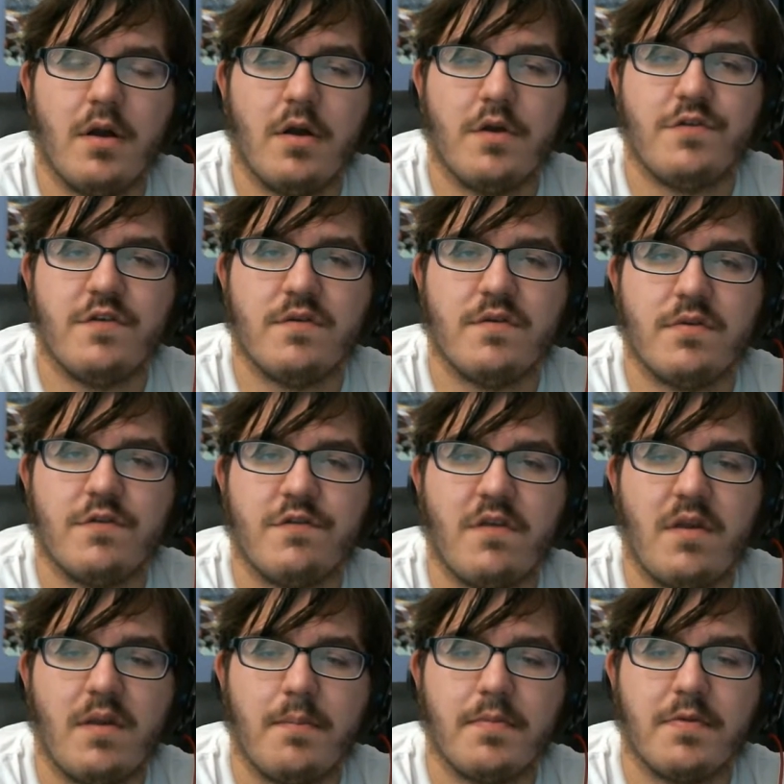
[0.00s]
shear the
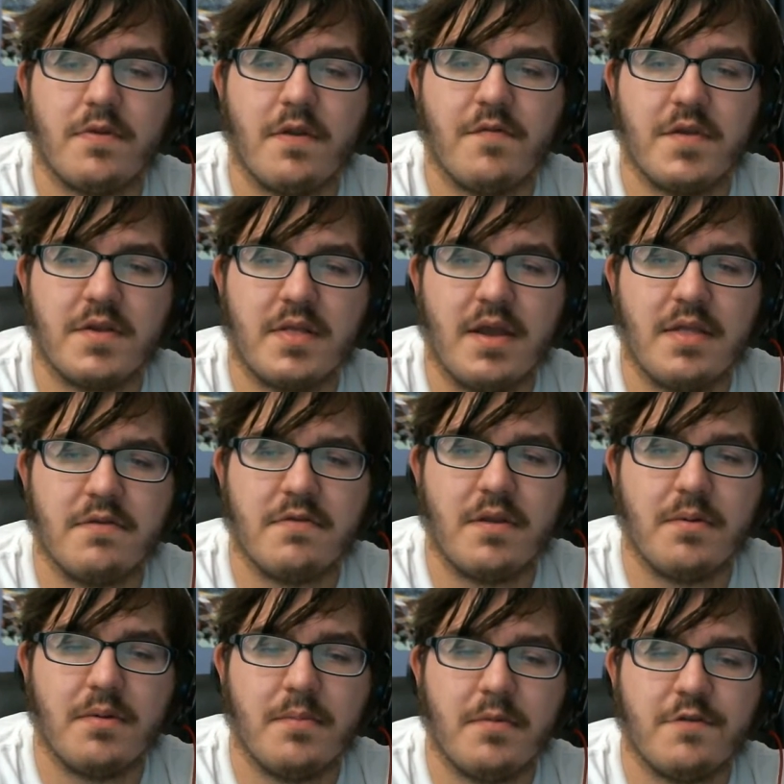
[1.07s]
sheep, stuff like that. There's not
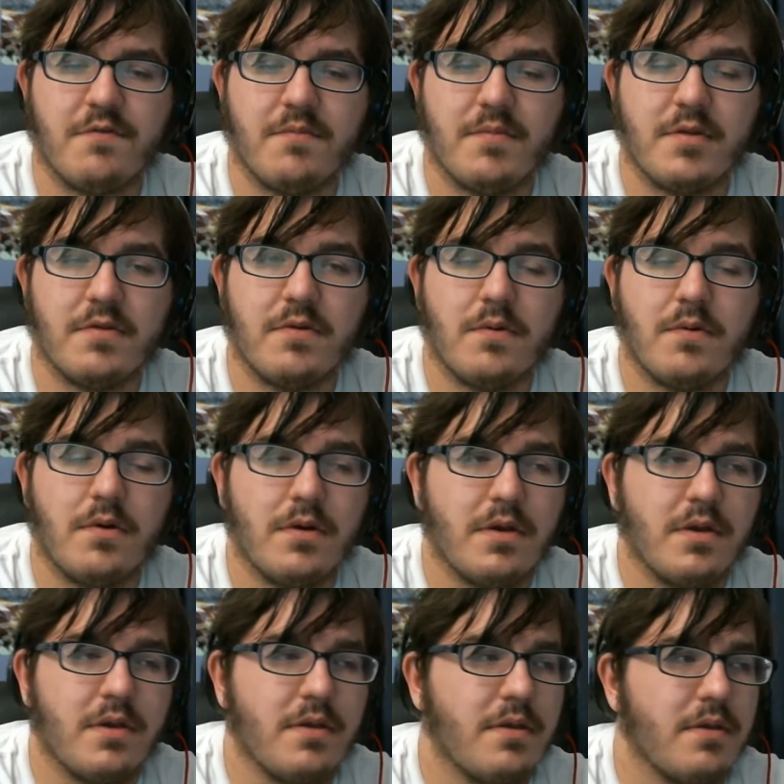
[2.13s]
really much for me to do on
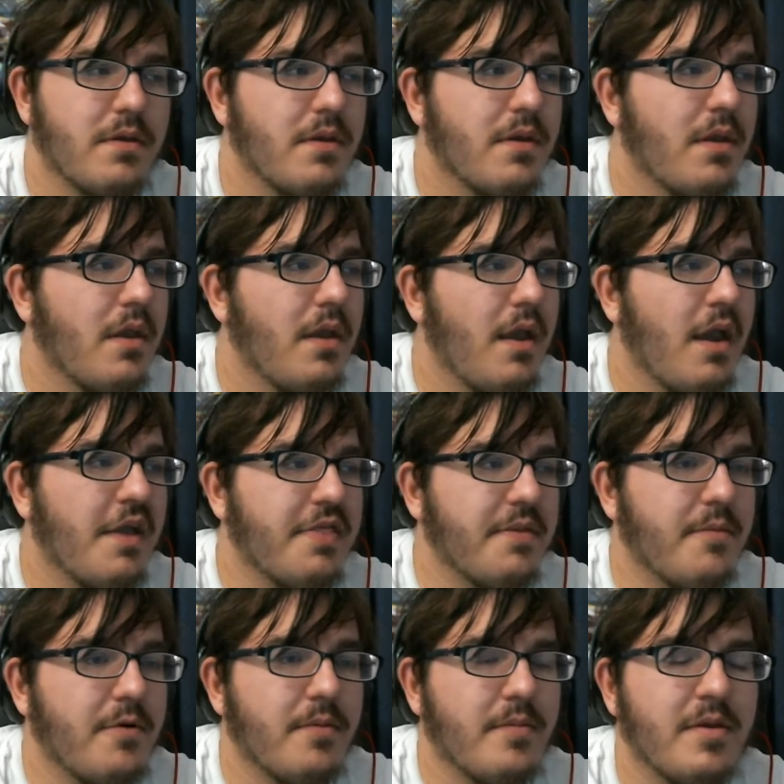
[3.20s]
it at the
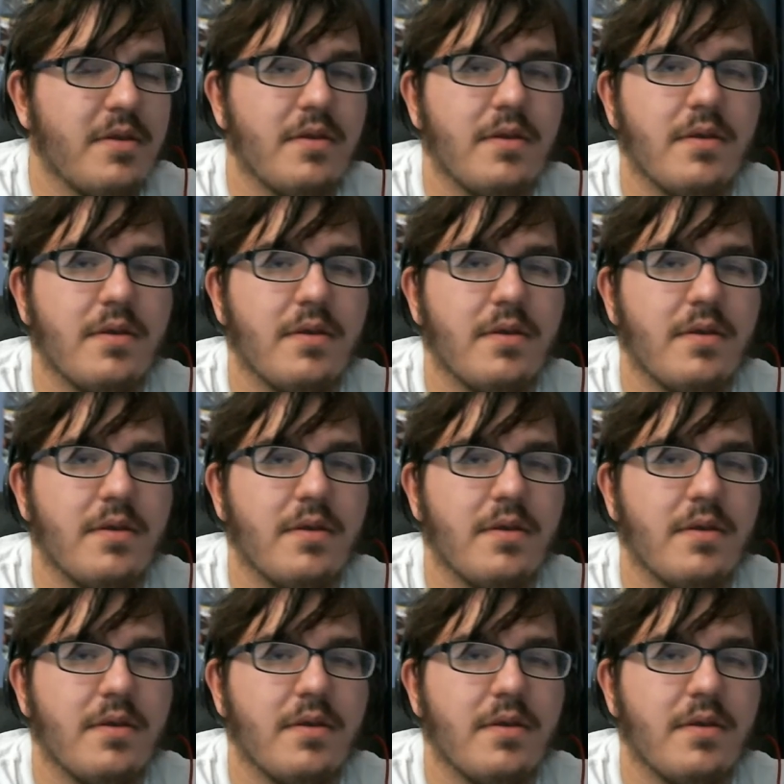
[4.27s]
moment.